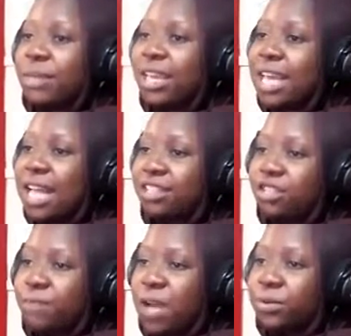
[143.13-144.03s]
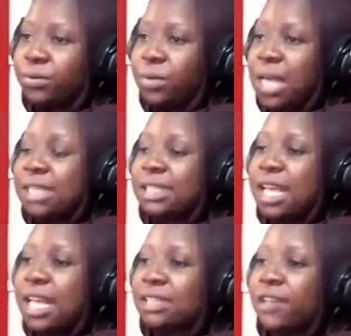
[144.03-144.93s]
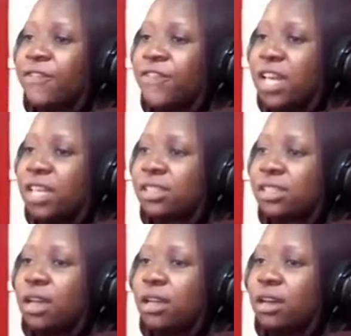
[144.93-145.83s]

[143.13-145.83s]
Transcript: Maikanti Baru says the first